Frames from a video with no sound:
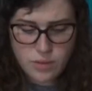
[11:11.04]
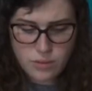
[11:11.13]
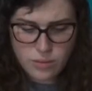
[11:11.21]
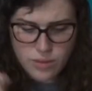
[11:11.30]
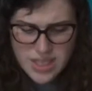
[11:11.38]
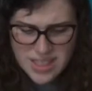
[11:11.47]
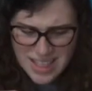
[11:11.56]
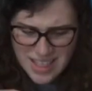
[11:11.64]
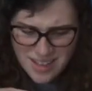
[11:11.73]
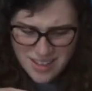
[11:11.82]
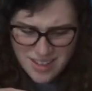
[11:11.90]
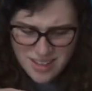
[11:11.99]
Really?
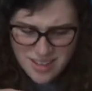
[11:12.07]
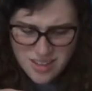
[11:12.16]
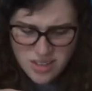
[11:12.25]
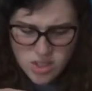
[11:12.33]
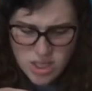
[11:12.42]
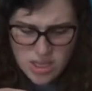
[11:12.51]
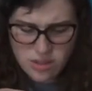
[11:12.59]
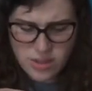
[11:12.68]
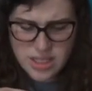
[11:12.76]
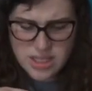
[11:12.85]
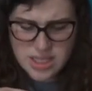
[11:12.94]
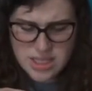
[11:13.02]
Jen
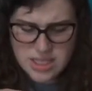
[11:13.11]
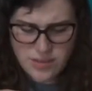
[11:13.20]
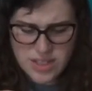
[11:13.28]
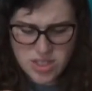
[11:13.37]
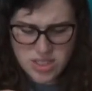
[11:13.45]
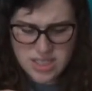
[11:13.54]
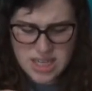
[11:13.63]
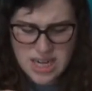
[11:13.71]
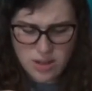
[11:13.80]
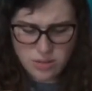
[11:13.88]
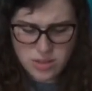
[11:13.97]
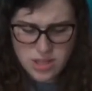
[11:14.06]
grinned as if he just
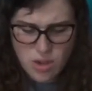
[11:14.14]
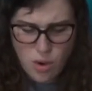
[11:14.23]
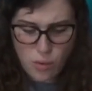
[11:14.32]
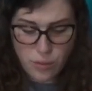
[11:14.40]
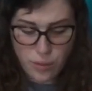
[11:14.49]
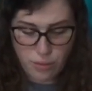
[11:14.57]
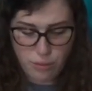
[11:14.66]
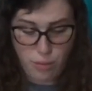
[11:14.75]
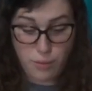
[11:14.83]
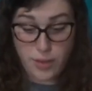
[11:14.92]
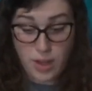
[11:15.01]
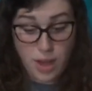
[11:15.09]
announced the overthrow
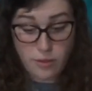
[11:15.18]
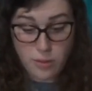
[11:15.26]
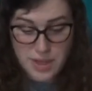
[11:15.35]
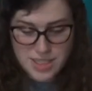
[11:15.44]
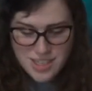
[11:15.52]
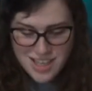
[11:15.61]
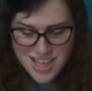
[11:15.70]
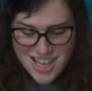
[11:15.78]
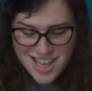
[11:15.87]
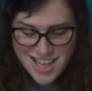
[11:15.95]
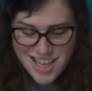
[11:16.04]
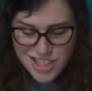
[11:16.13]
of the government.
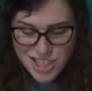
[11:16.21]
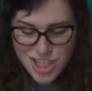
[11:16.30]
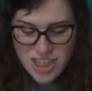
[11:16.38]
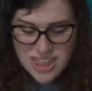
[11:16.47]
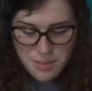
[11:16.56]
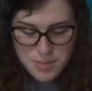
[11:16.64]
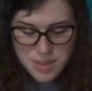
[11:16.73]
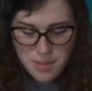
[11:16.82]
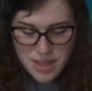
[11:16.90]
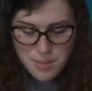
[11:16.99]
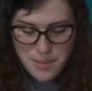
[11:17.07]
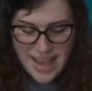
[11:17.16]
She thumped him on
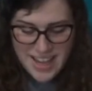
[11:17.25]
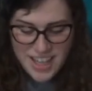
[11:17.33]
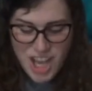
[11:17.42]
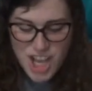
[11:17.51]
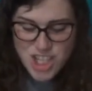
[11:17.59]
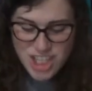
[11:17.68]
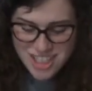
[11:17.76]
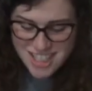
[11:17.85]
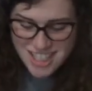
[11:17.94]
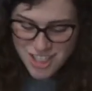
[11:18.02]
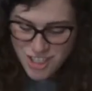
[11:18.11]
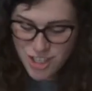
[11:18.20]
the back just
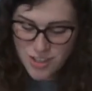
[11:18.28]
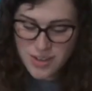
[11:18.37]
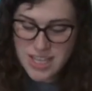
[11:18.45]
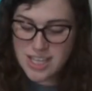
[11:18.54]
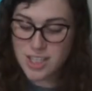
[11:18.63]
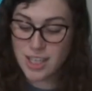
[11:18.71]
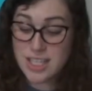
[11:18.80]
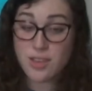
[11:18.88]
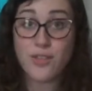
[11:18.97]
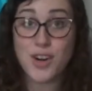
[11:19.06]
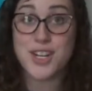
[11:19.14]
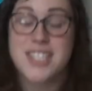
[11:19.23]
as he took his
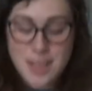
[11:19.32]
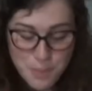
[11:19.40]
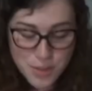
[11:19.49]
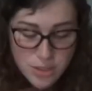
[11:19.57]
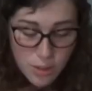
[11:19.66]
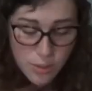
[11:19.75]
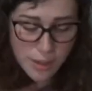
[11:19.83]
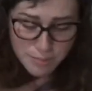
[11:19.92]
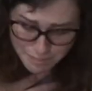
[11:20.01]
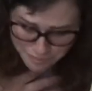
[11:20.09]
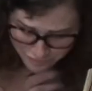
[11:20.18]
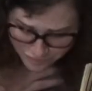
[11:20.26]
first sip of soda.
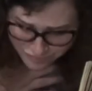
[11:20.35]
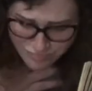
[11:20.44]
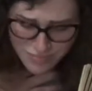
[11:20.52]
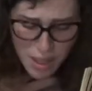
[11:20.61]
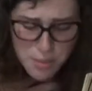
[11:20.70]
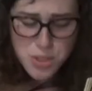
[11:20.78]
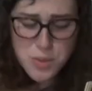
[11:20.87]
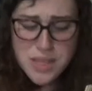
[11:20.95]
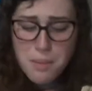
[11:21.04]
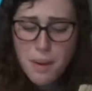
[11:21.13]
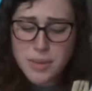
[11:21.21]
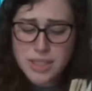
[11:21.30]
Between the
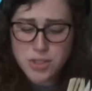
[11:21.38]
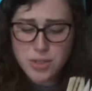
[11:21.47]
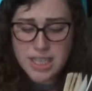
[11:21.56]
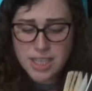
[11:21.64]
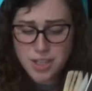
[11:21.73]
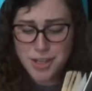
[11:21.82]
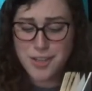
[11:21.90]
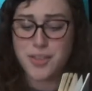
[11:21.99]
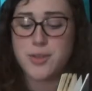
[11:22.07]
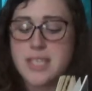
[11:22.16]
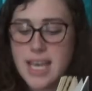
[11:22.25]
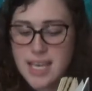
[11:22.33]
bubbly drink and her
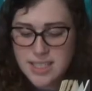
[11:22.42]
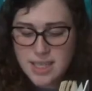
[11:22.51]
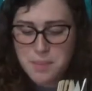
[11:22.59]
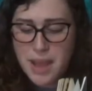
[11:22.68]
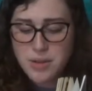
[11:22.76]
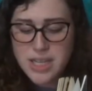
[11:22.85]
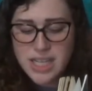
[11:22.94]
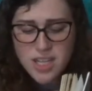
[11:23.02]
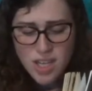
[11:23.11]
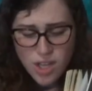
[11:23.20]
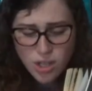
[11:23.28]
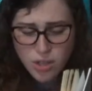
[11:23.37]
enthusiastic pounding,
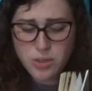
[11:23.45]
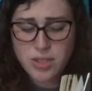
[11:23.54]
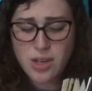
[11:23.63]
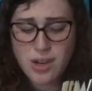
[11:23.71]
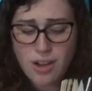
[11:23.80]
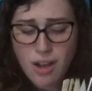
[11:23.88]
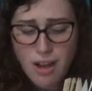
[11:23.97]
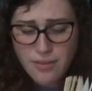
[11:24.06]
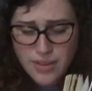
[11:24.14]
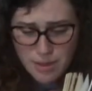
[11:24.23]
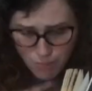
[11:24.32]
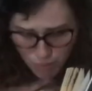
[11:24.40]
Luke started coughing.